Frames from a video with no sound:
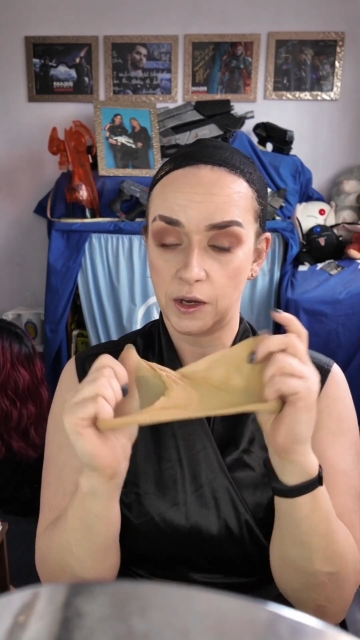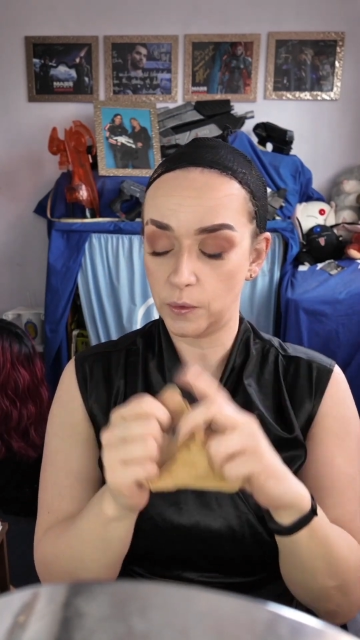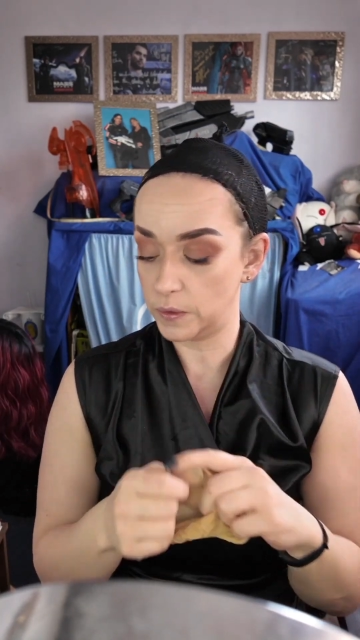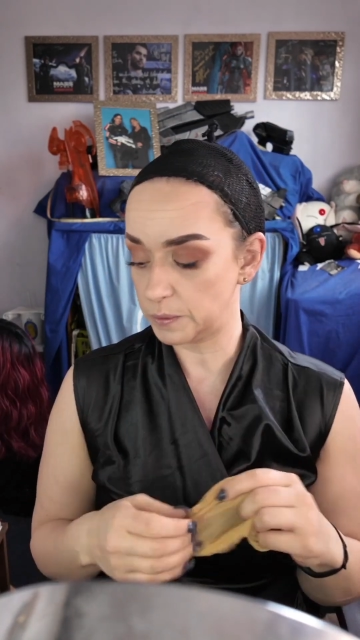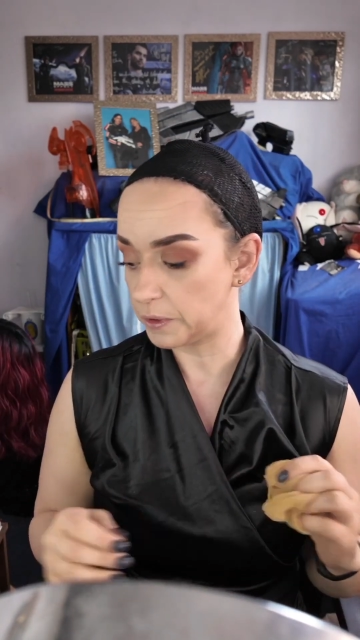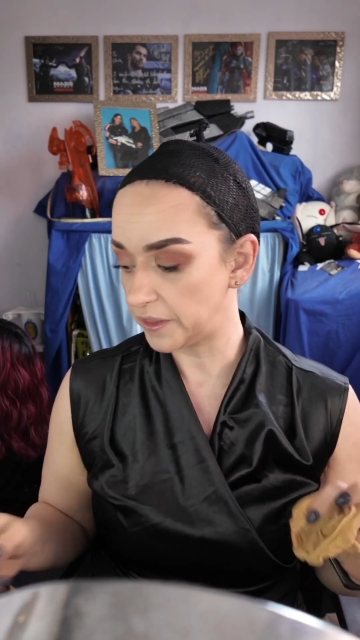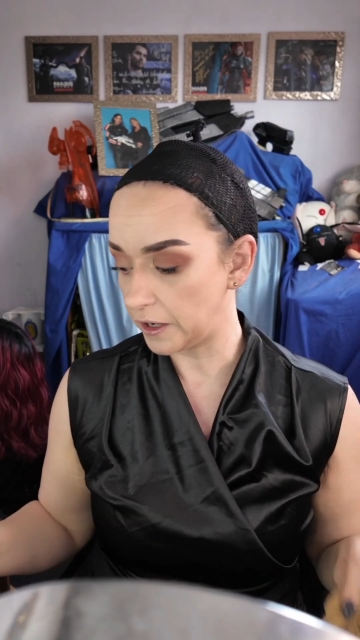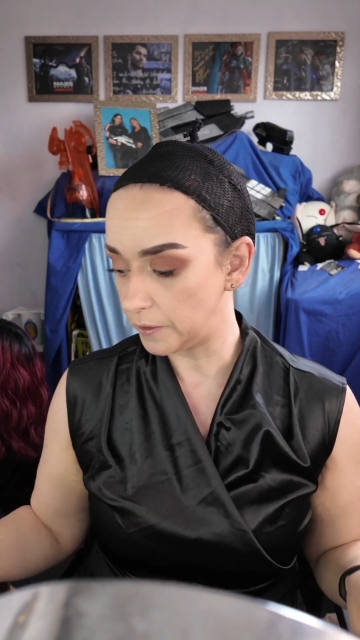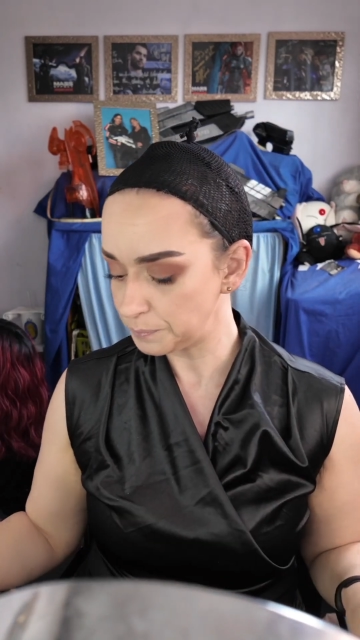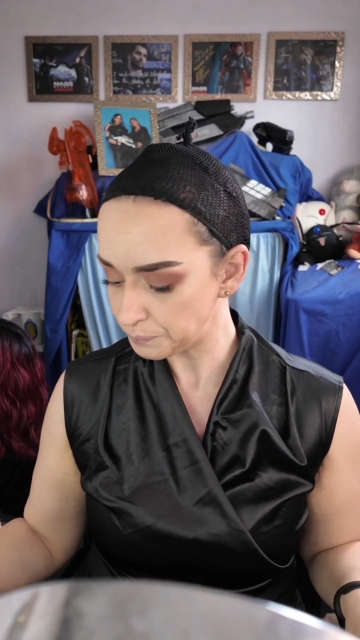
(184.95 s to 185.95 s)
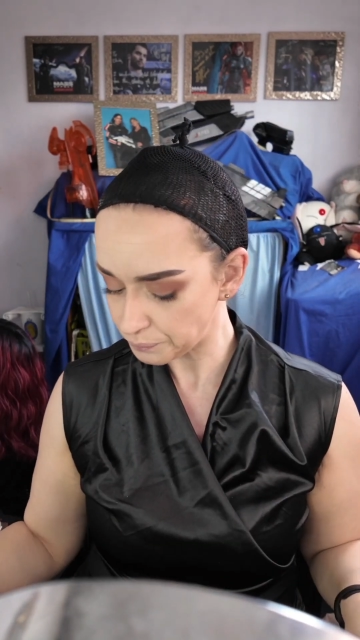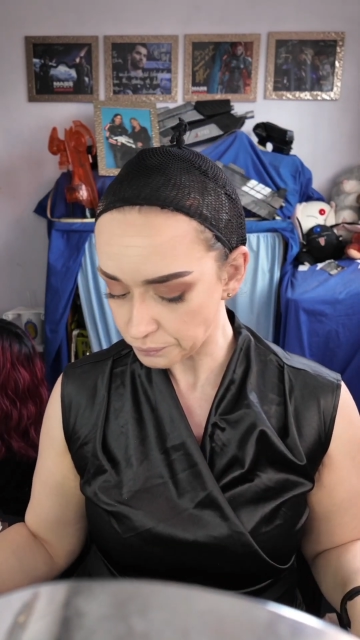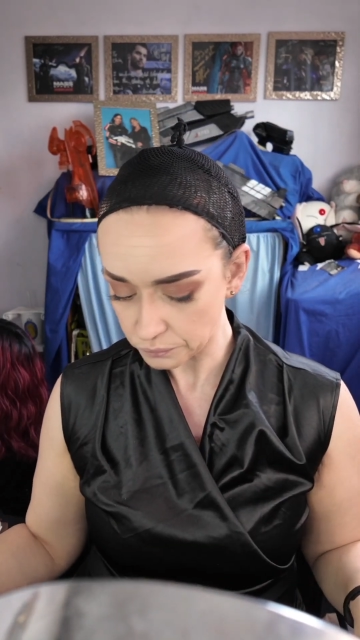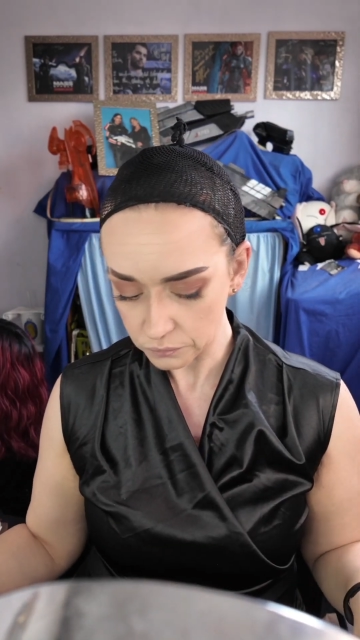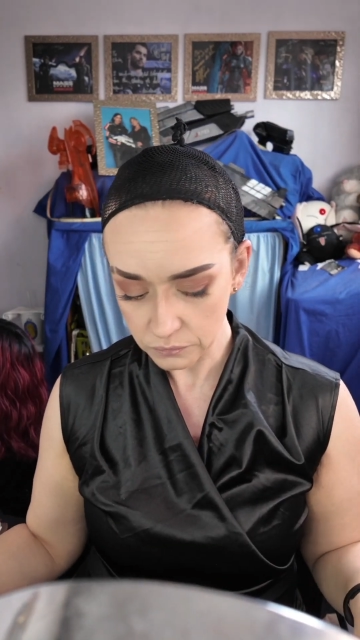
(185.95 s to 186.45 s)
I always put that on,
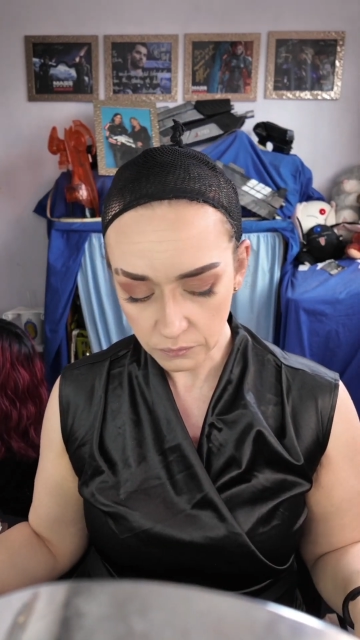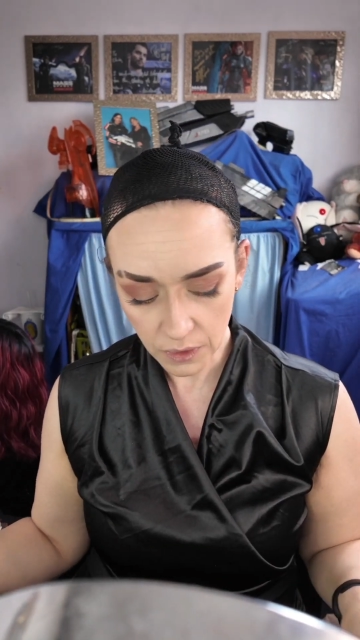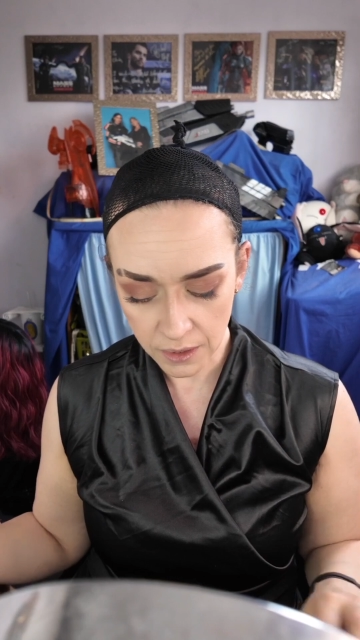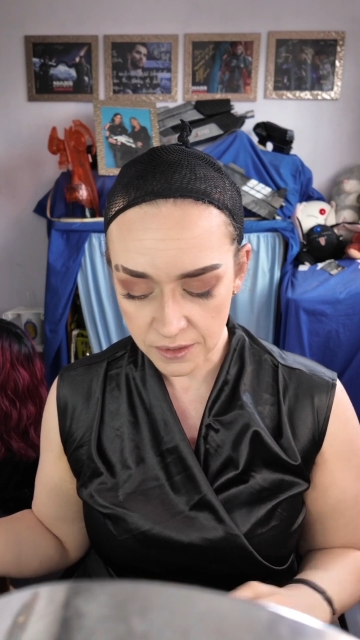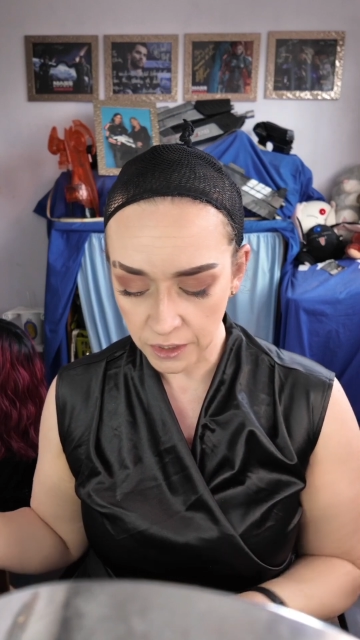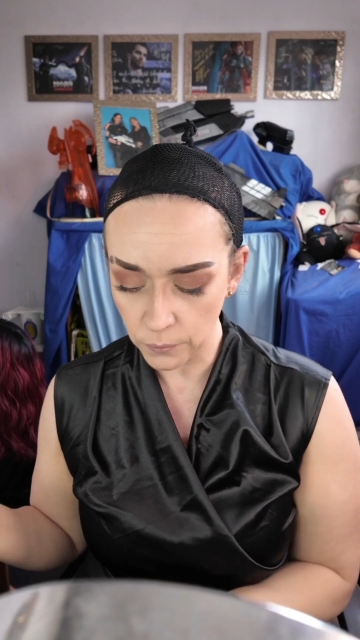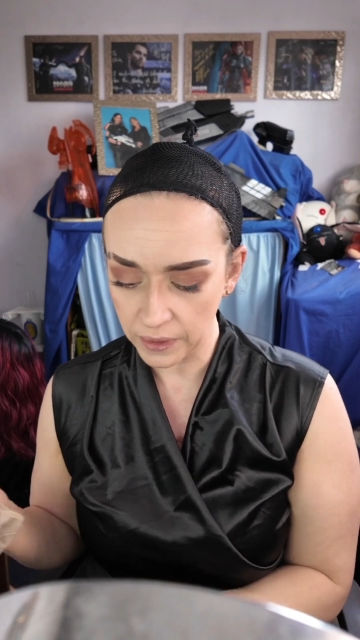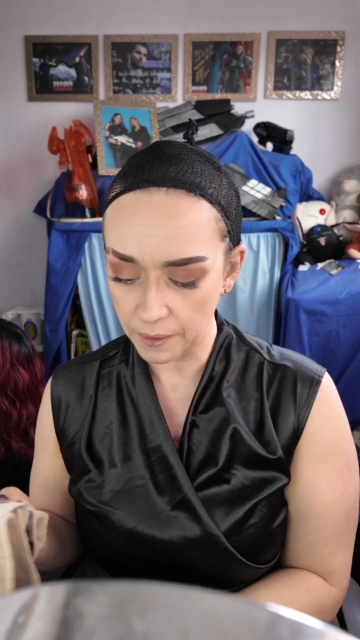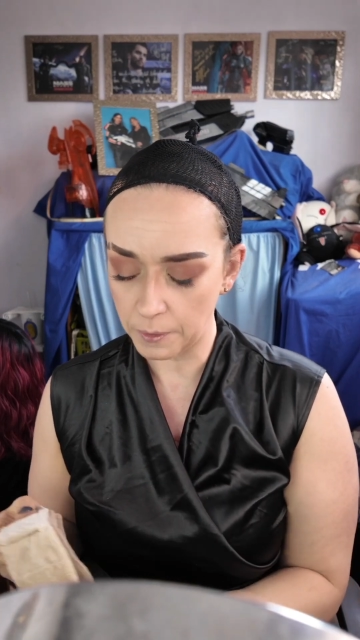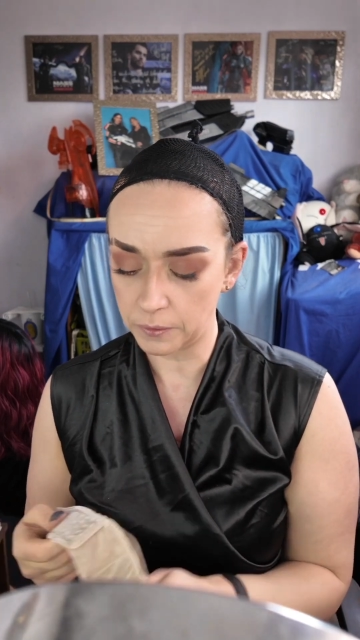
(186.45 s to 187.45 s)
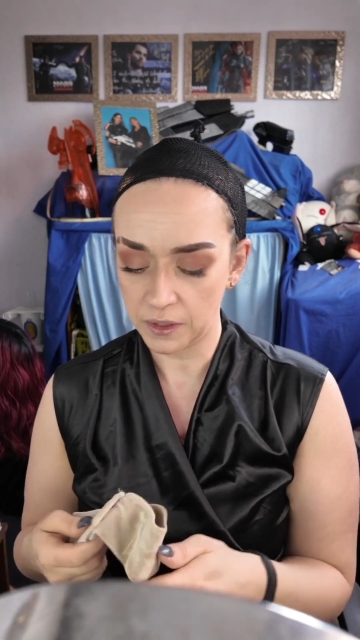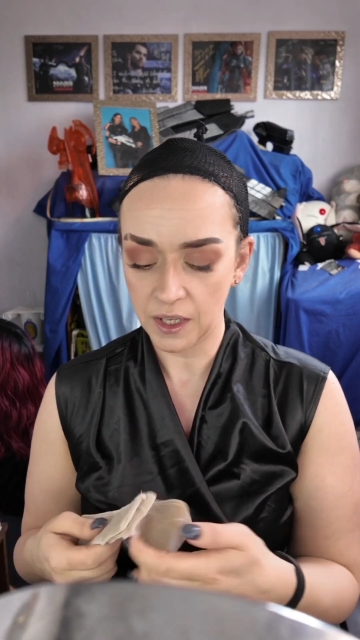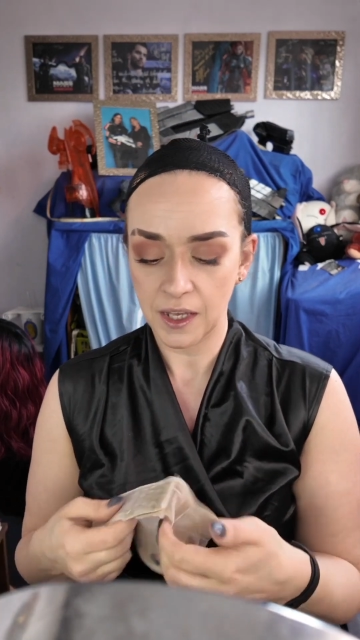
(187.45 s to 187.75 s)
a second wig cap on.